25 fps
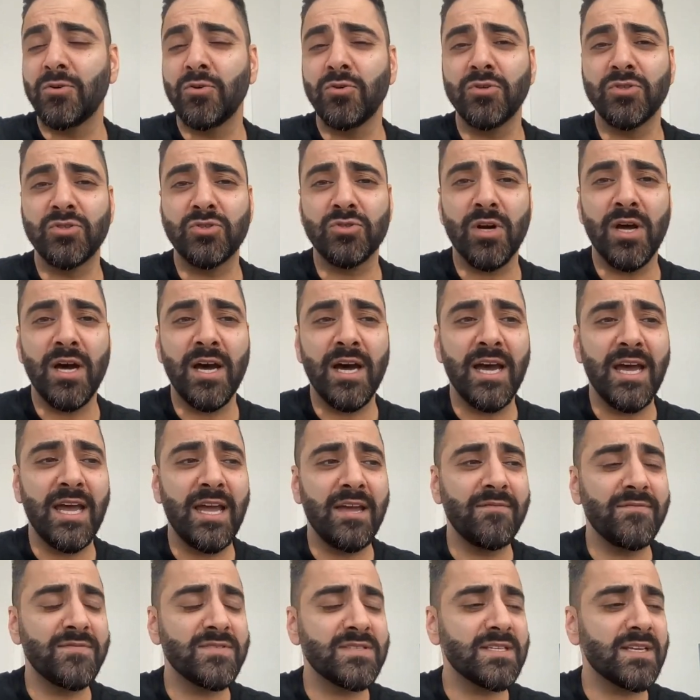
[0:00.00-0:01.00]
Google
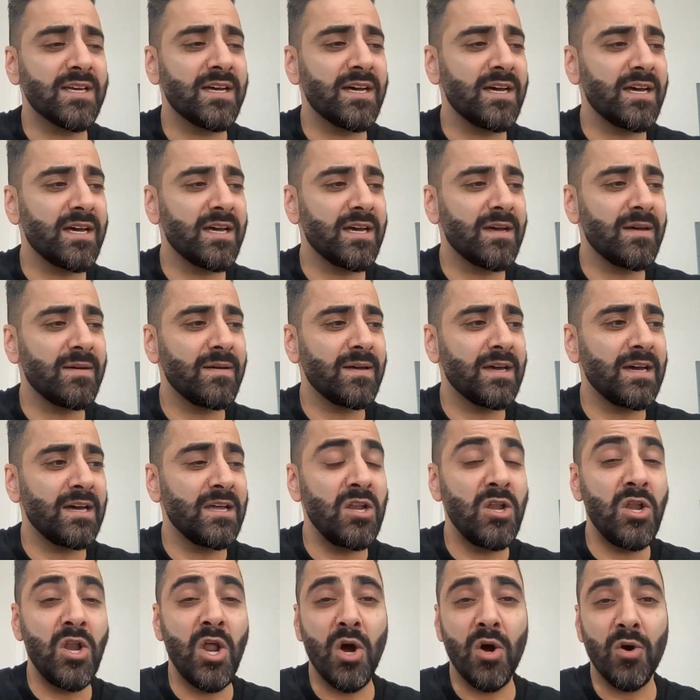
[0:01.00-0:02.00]
Drives,
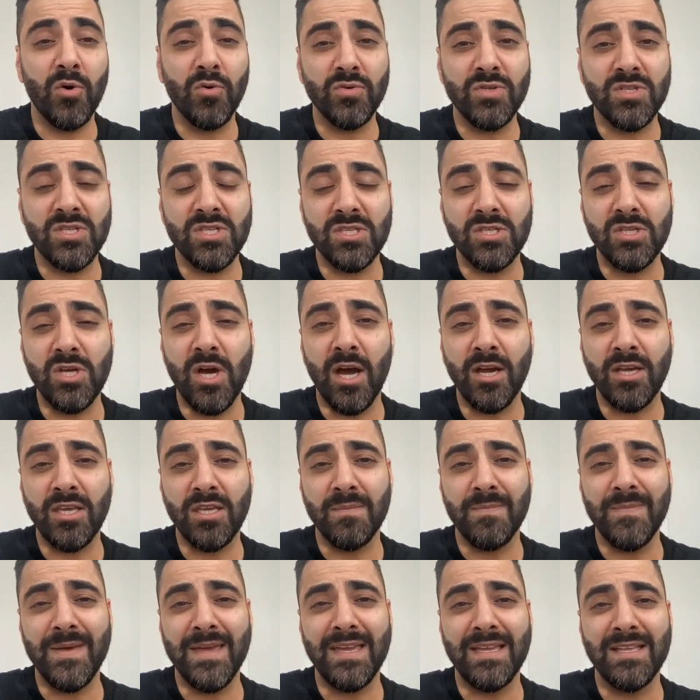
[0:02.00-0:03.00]
notes,
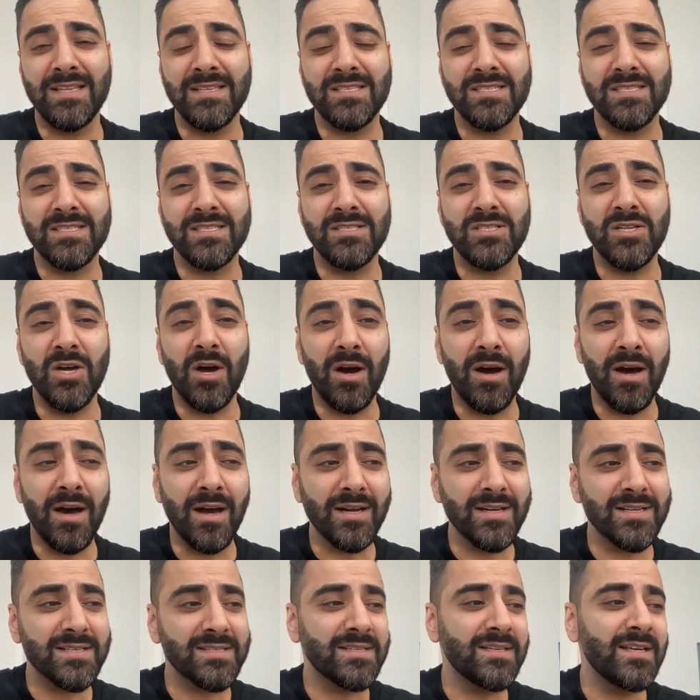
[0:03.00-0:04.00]
documents,
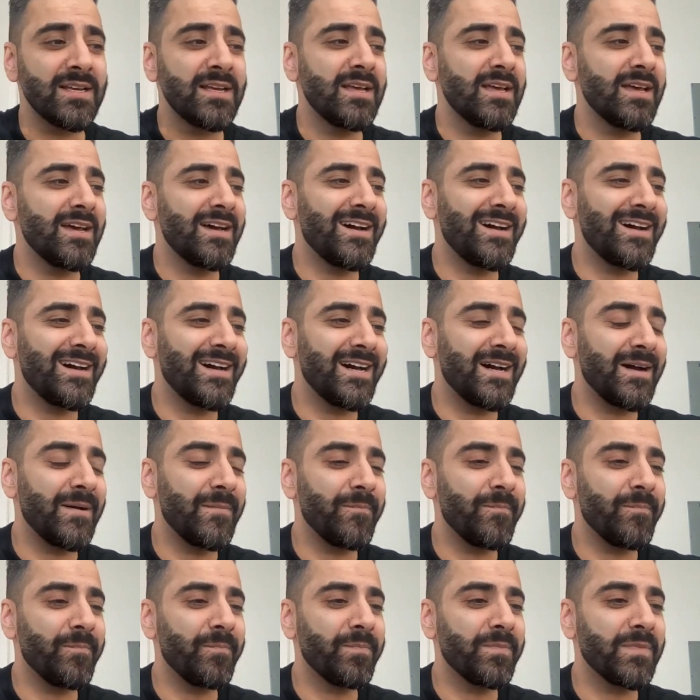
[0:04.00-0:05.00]
docs,
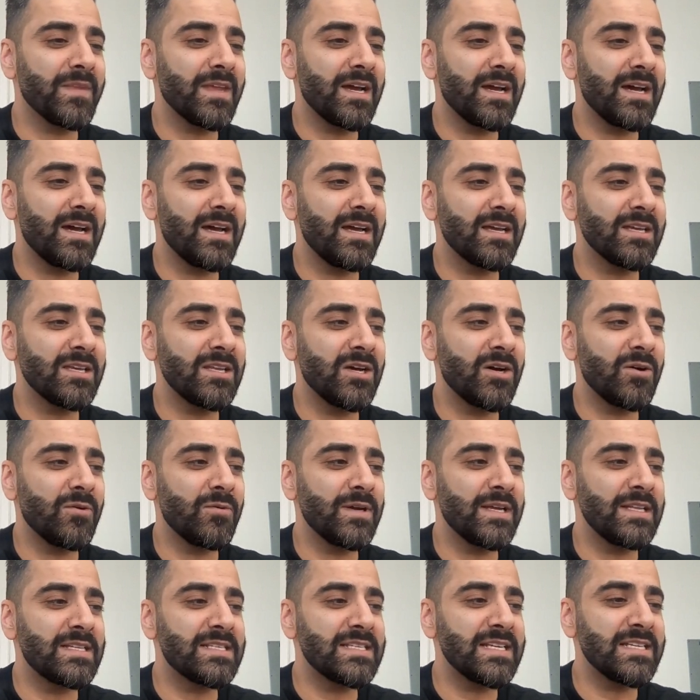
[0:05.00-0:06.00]

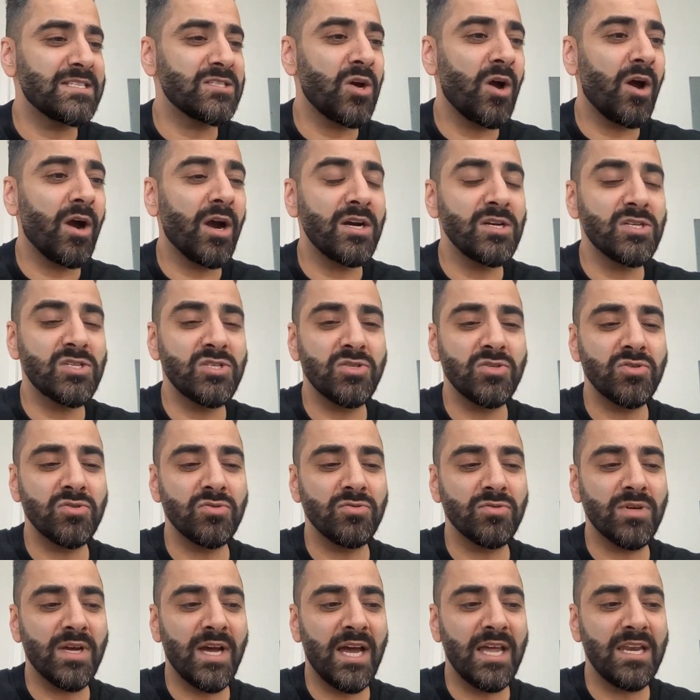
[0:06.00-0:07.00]
it's hard
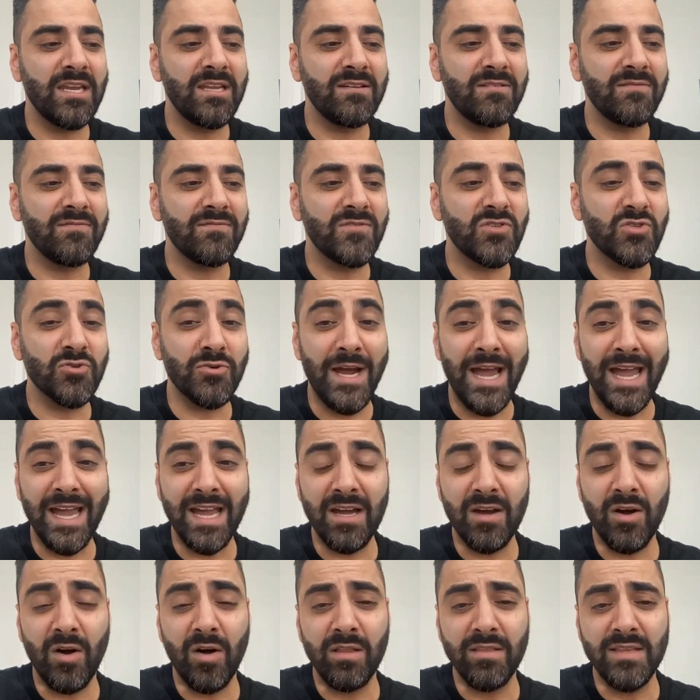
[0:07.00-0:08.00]
to kind of
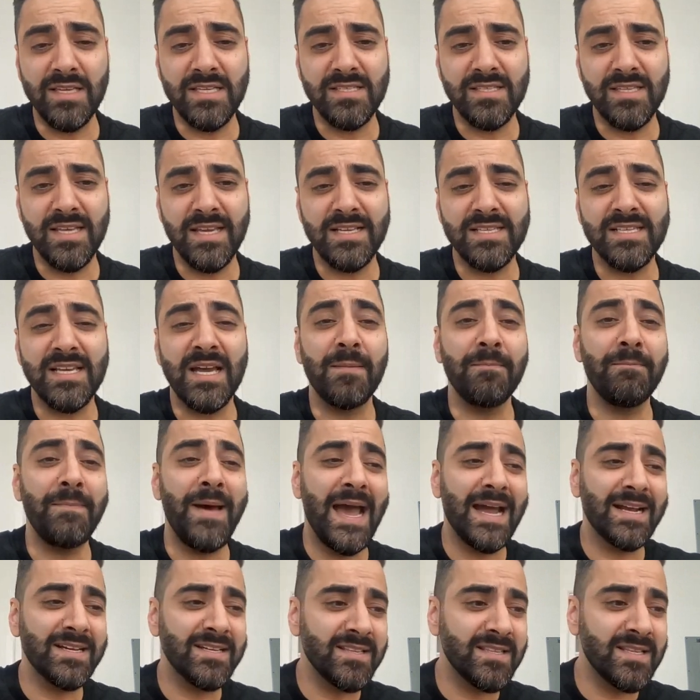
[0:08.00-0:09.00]
track all these things,
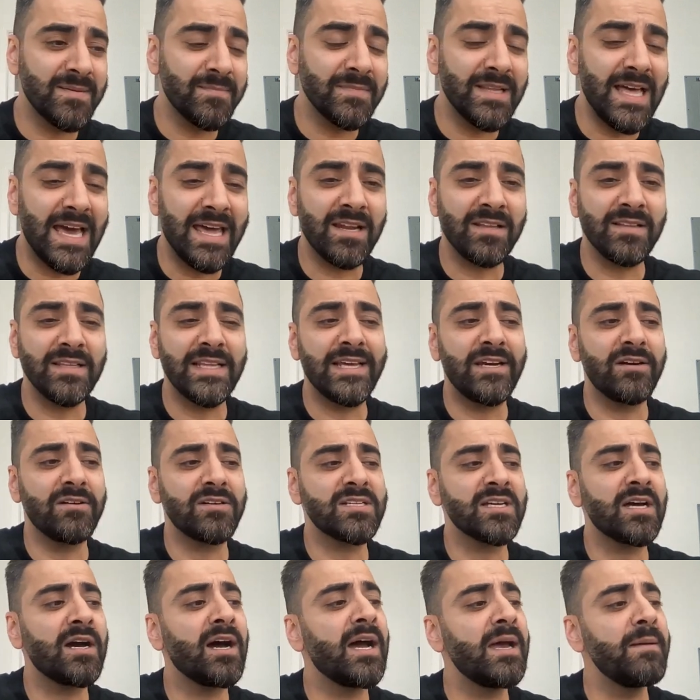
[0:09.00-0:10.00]
come back to them at a
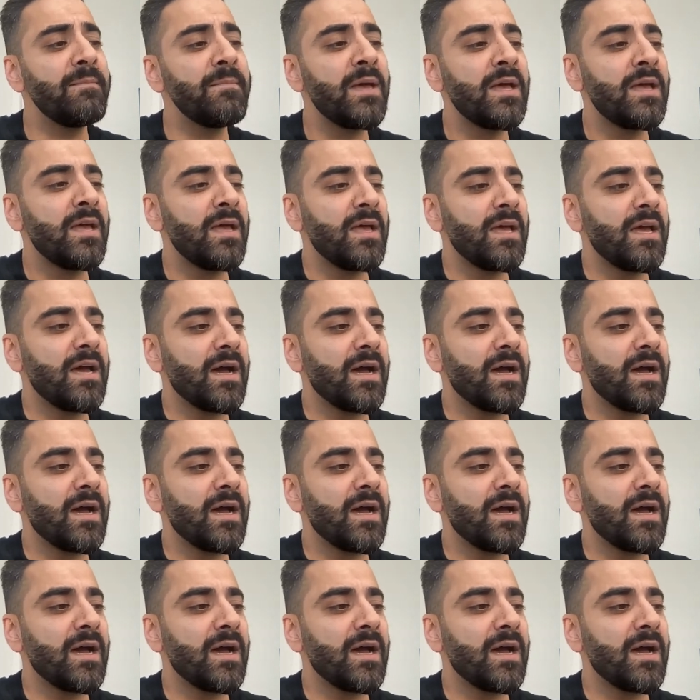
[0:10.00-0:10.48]
later time,